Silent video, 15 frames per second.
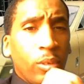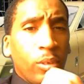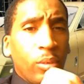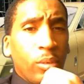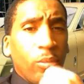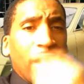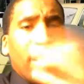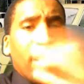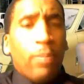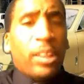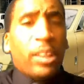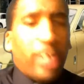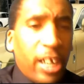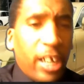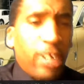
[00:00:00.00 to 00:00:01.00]
Where did the
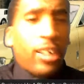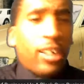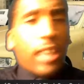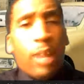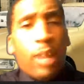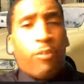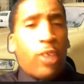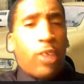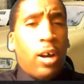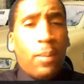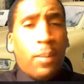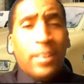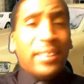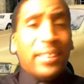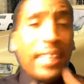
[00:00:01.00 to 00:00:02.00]
material come from to